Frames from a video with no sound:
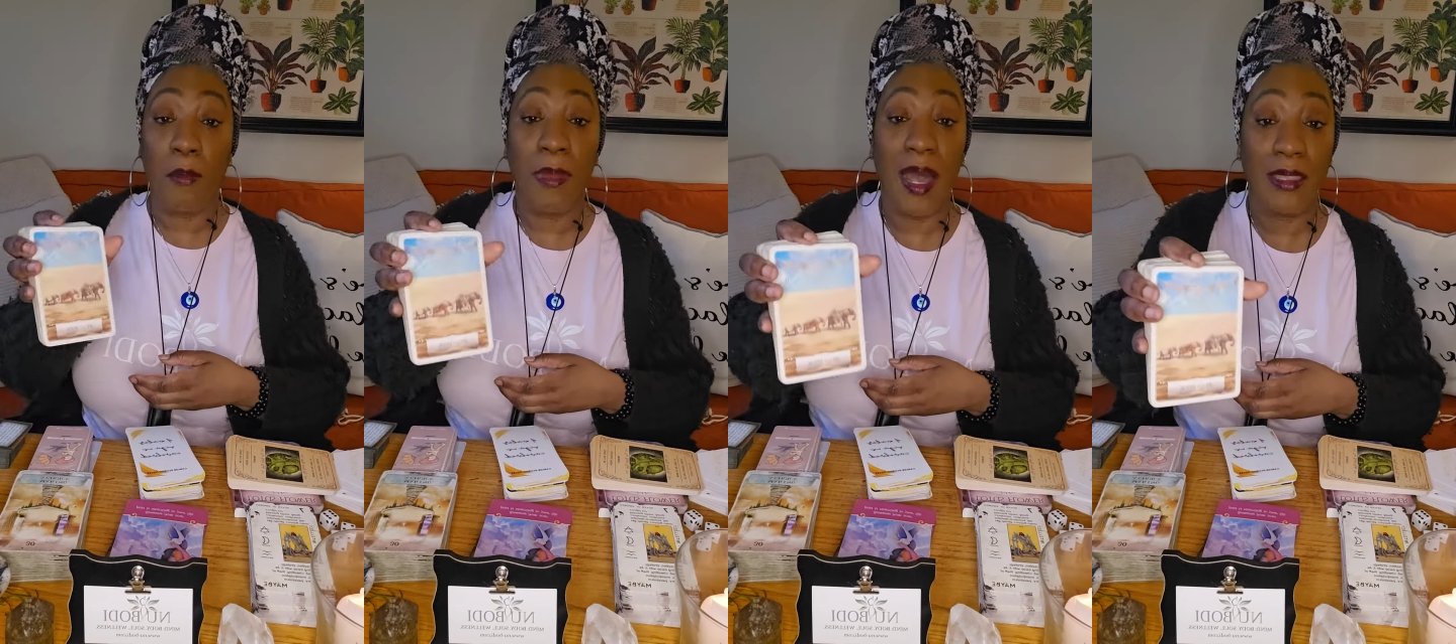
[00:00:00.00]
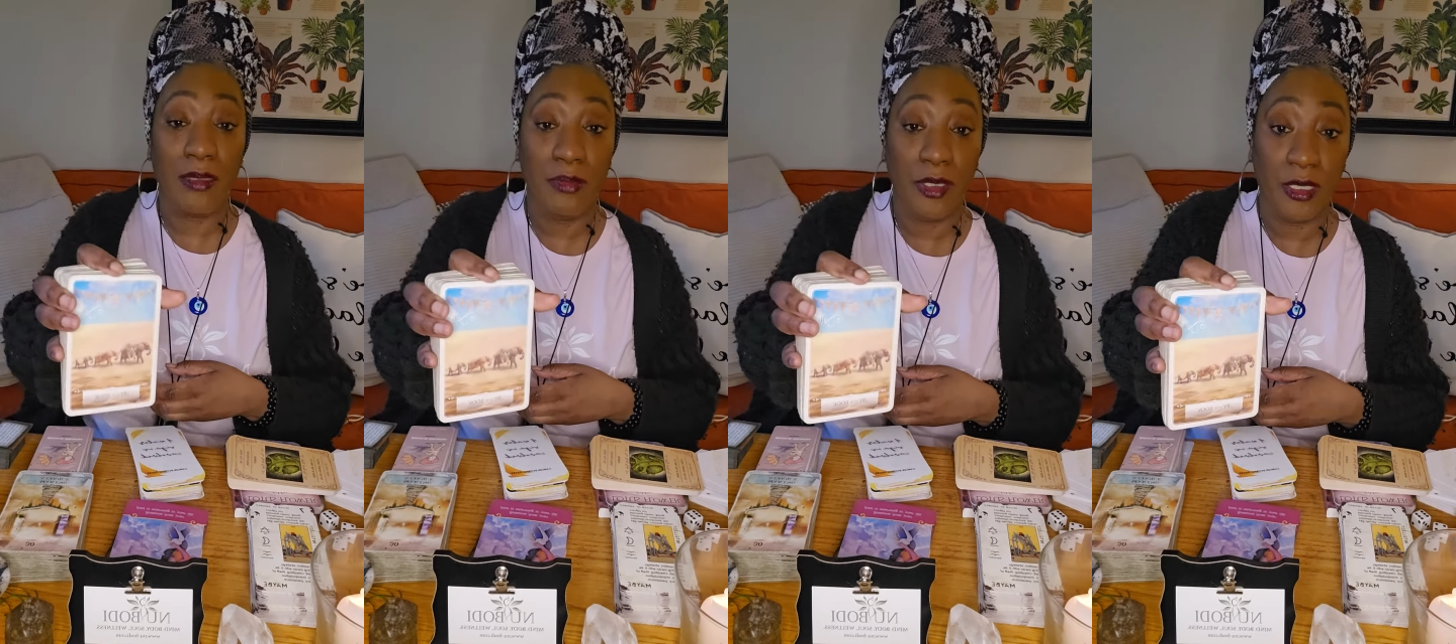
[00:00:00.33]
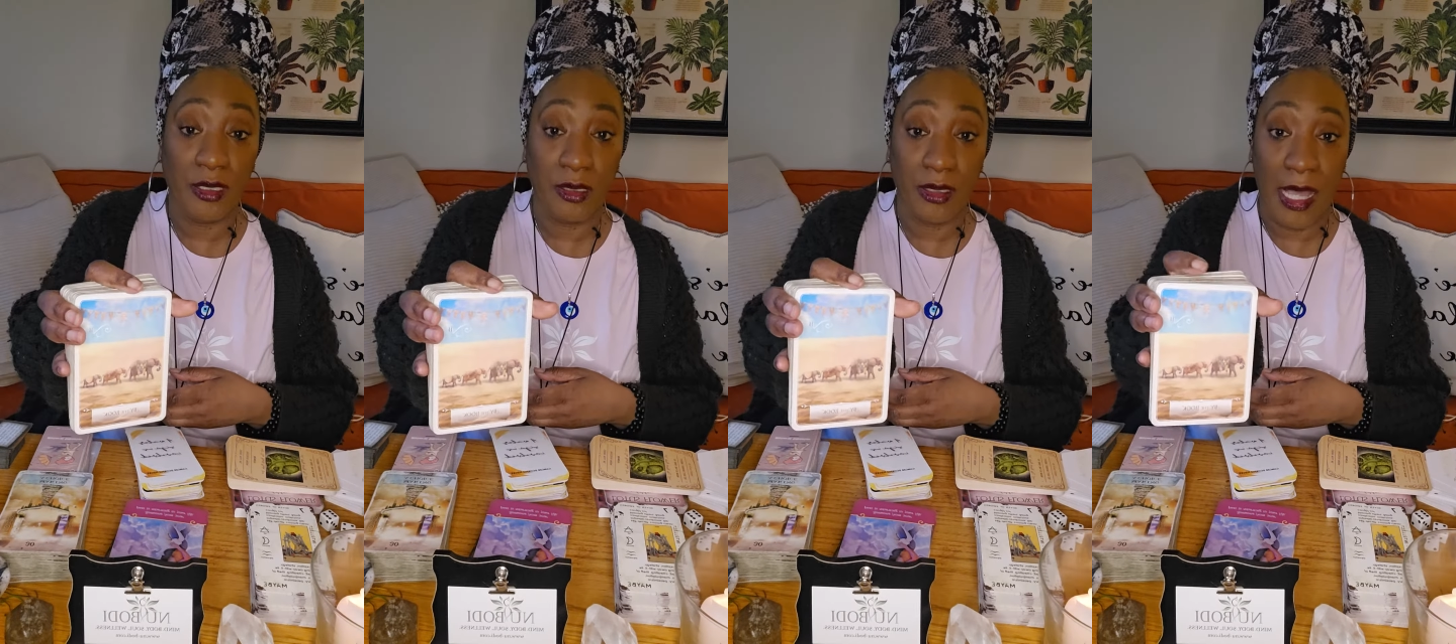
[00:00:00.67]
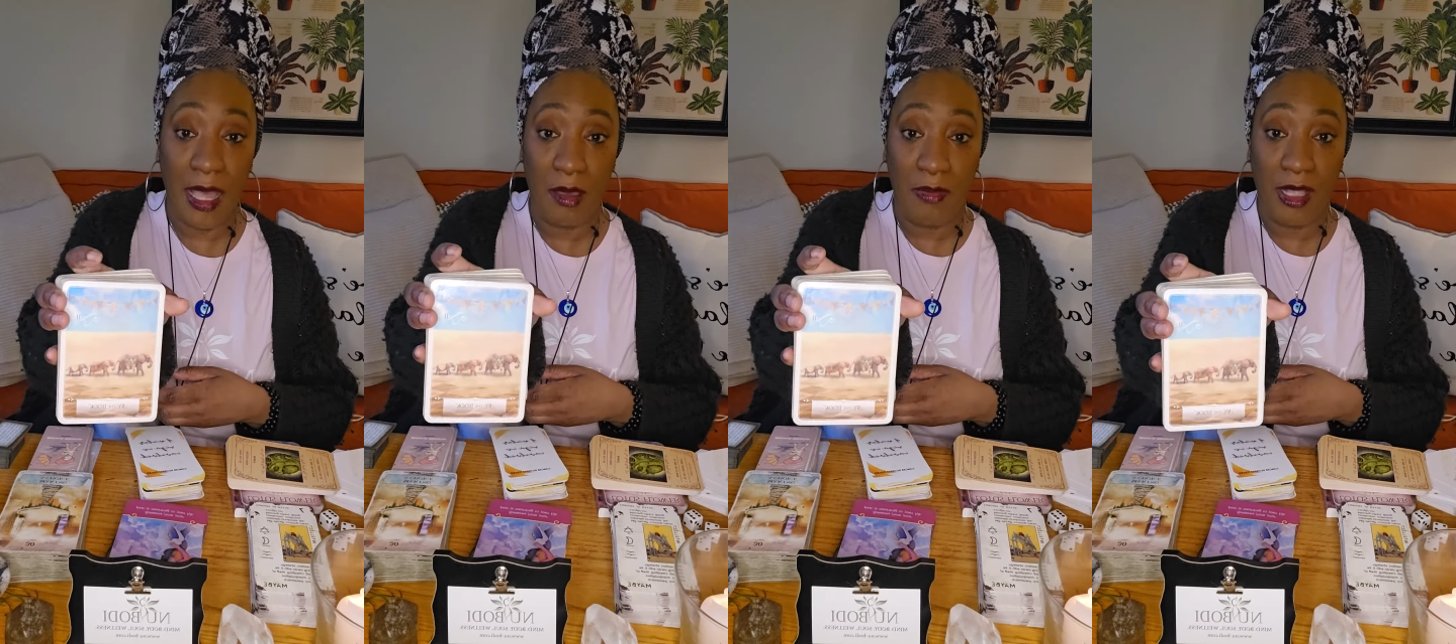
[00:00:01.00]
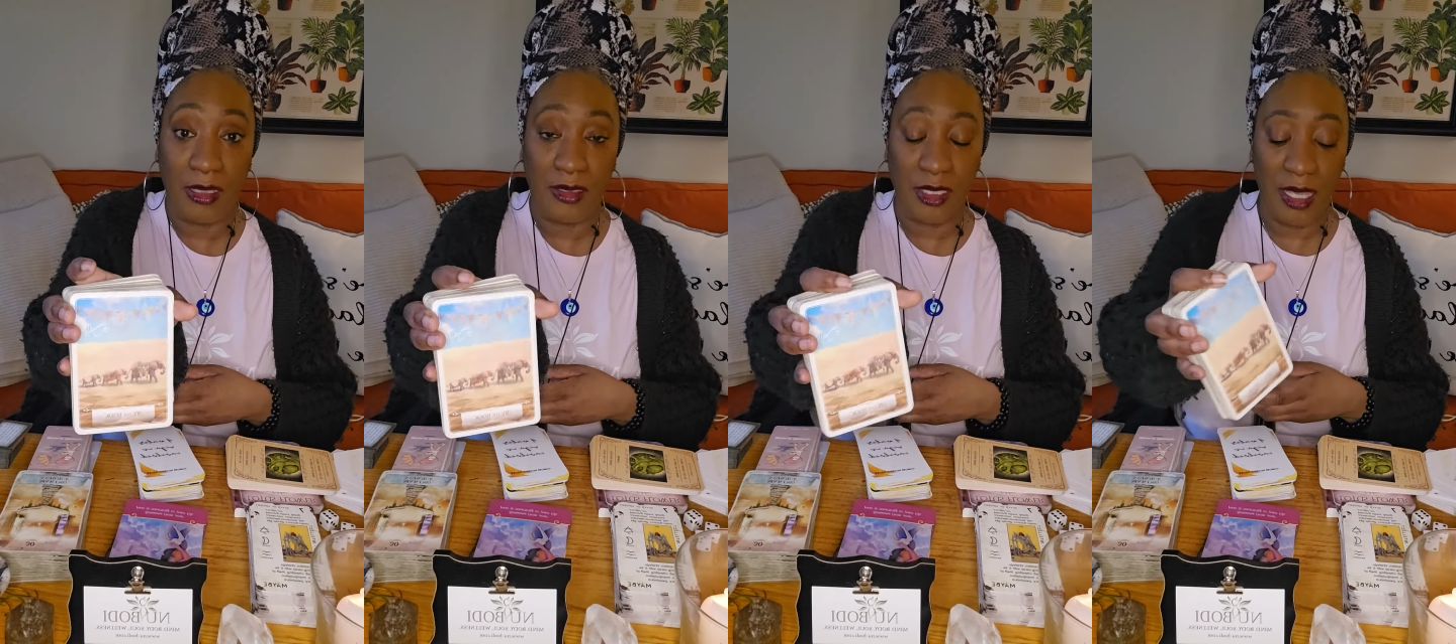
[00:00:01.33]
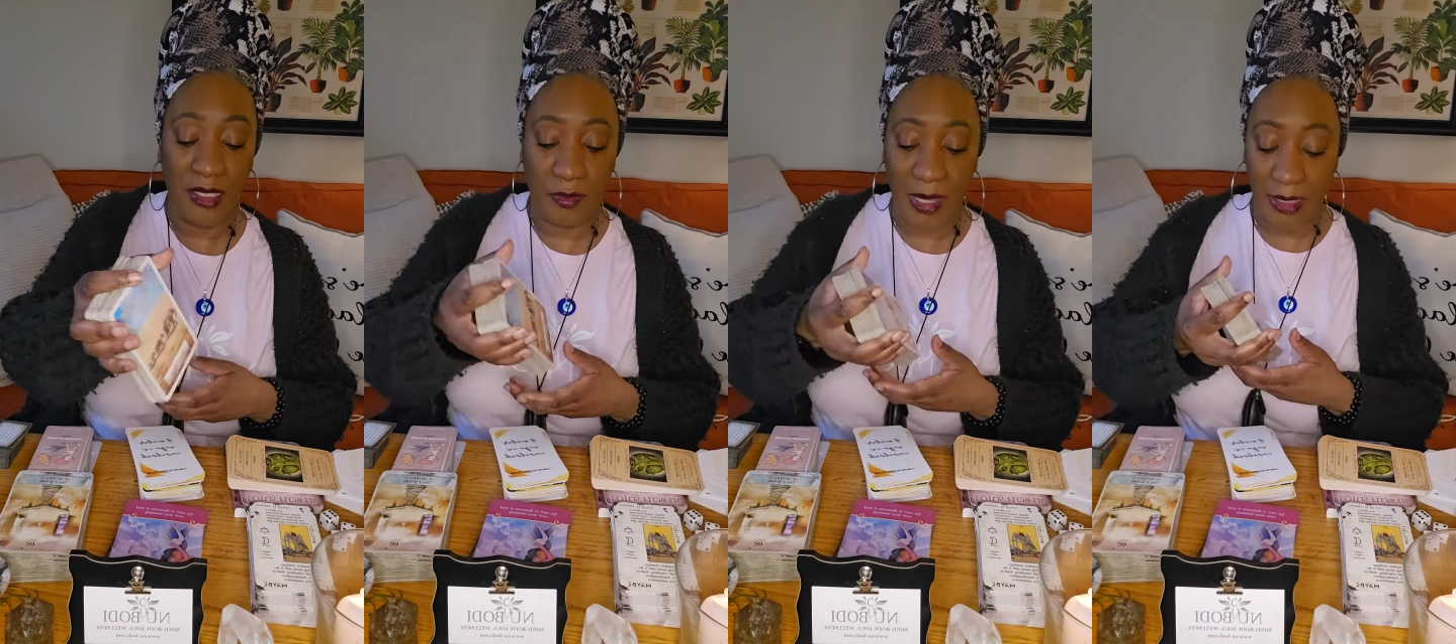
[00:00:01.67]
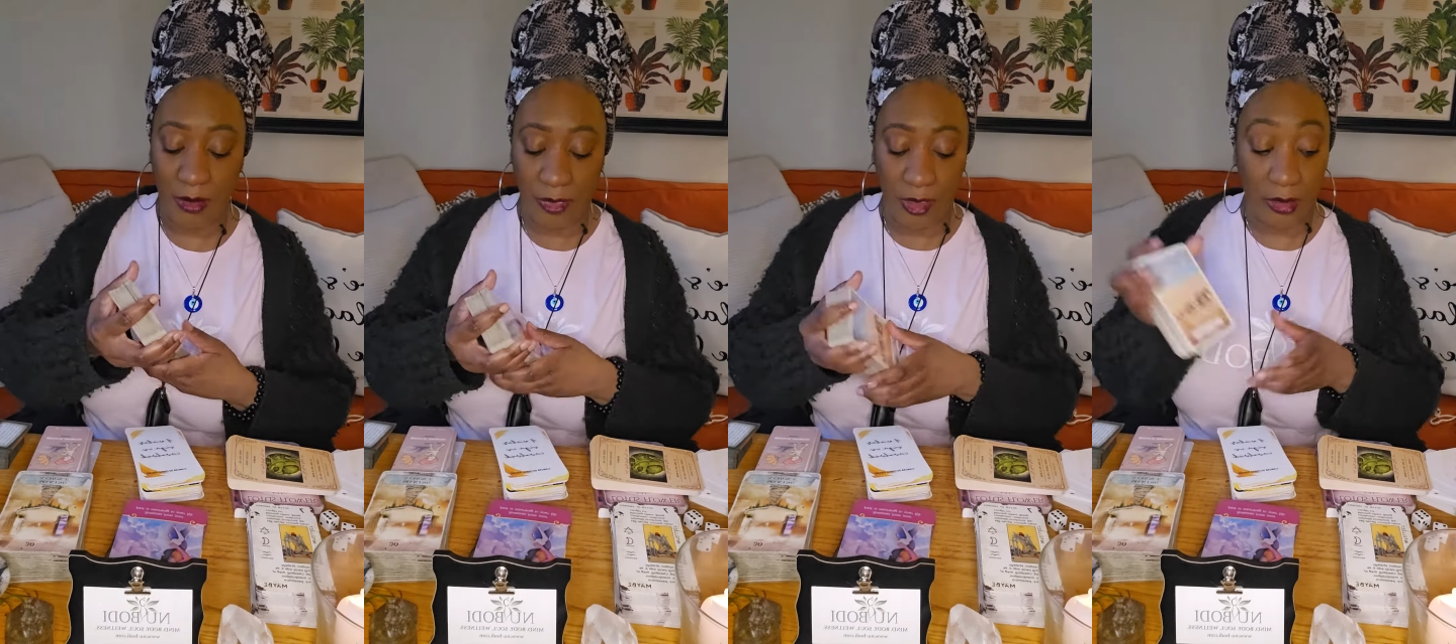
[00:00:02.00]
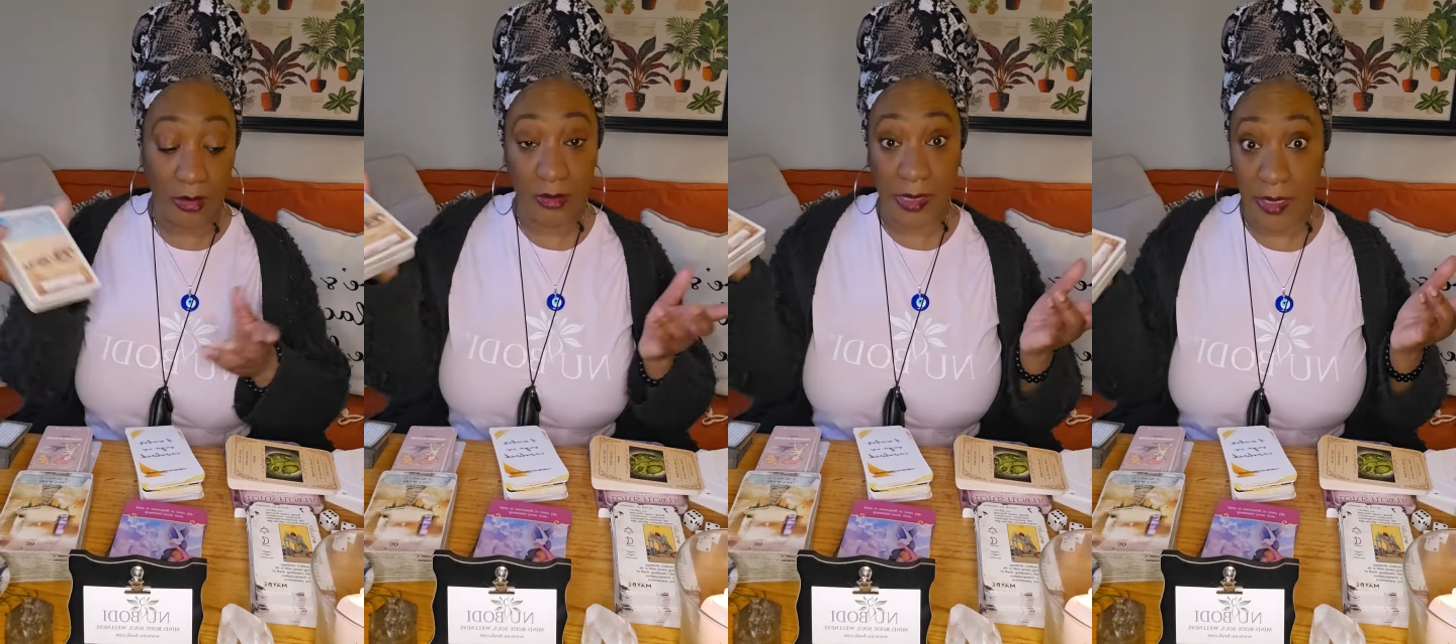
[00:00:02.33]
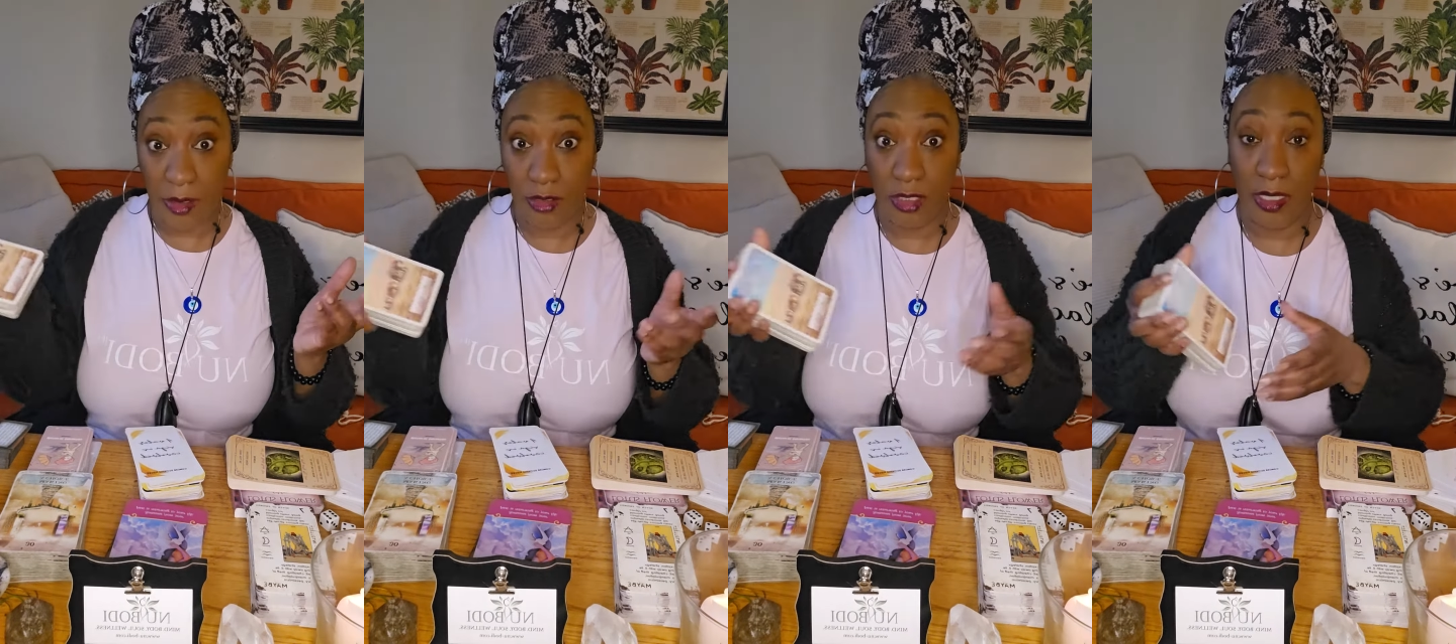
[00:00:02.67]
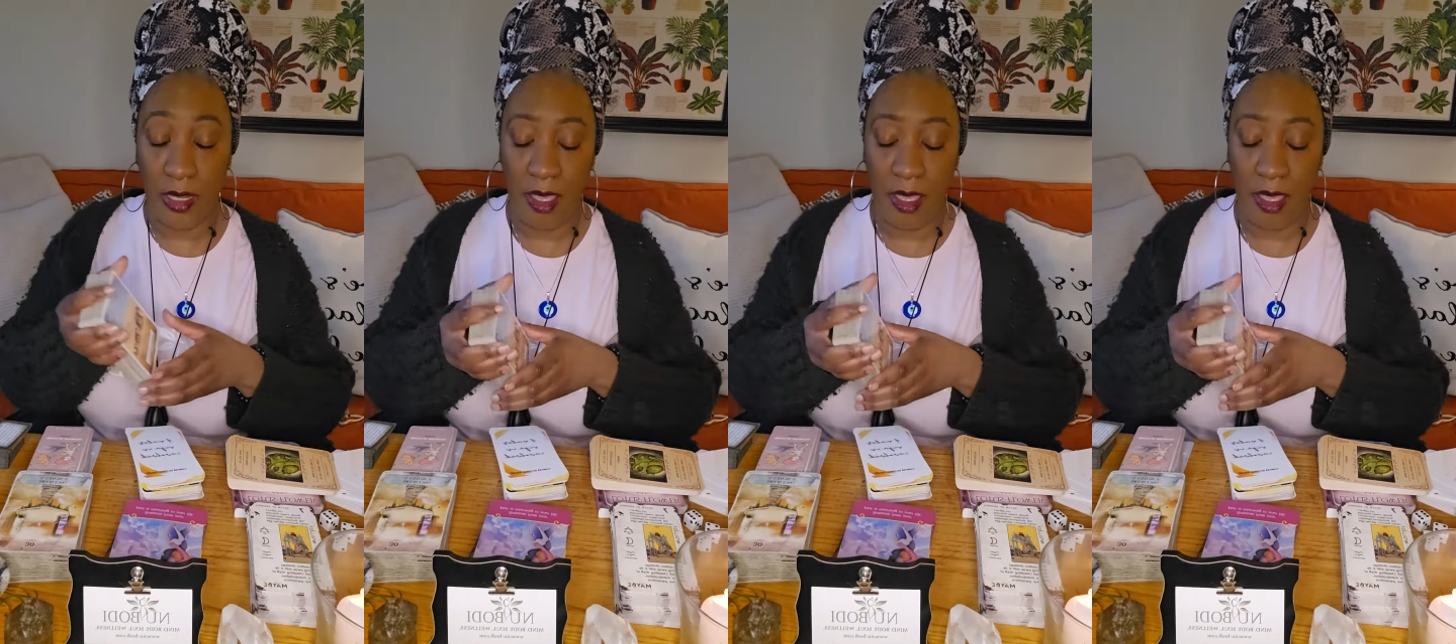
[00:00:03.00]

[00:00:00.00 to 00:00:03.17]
by the book. I apologize, by the book. See, I told you